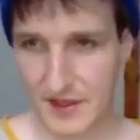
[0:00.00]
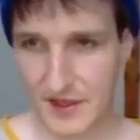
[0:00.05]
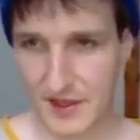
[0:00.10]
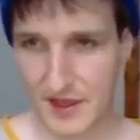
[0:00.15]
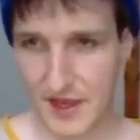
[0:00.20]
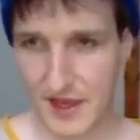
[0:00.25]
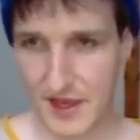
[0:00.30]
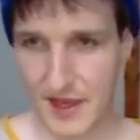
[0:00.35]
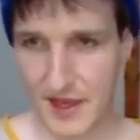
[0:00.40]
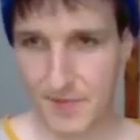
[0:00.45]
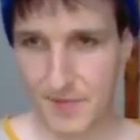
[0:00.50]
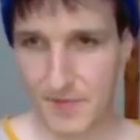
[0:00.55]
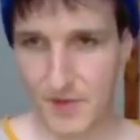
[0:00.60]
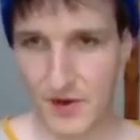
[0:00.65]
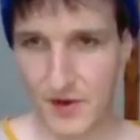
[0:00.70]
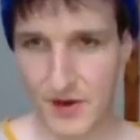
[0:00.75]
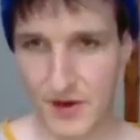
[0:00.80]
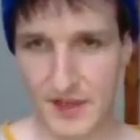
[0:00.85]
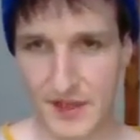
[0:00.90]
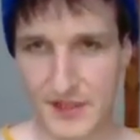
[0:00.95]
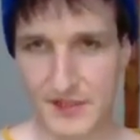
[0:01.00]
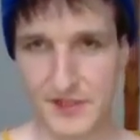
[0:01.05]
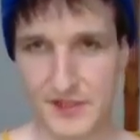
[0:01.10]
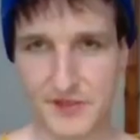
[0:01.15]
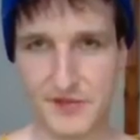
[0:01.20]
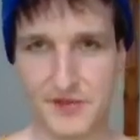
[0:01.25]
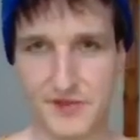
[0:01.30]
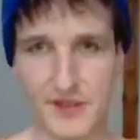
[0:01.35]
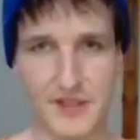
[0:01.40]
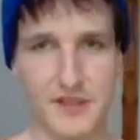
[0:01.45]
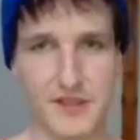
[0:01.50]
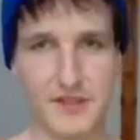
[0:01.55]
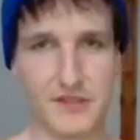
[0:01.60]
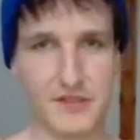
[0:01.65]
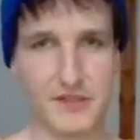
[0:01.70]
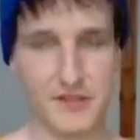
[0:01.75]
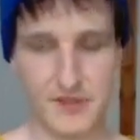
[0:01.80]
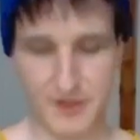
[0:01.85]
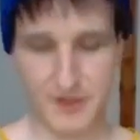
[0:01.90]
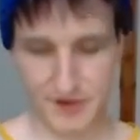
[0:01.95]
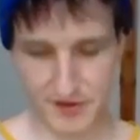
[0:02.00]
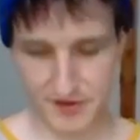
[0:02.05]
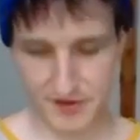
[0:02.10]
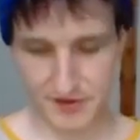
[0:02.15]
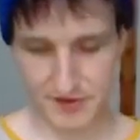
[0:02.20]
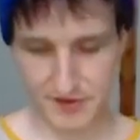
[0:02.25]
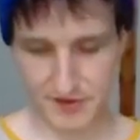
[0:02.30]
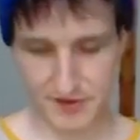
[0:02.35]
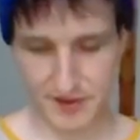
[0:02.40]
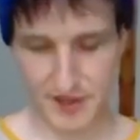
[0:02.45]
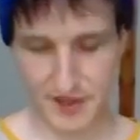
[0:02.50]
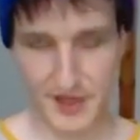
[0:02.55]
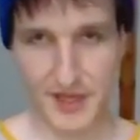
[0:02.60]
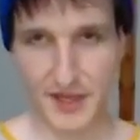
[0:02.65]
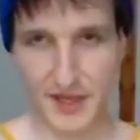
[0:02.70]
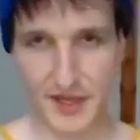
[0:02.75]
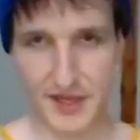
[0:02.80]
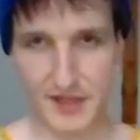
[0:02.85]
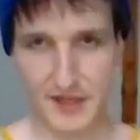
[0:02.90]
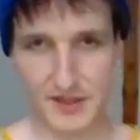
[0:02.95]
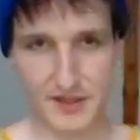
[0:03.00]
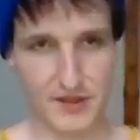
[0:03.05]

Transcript: I'm more or less finished, I guess.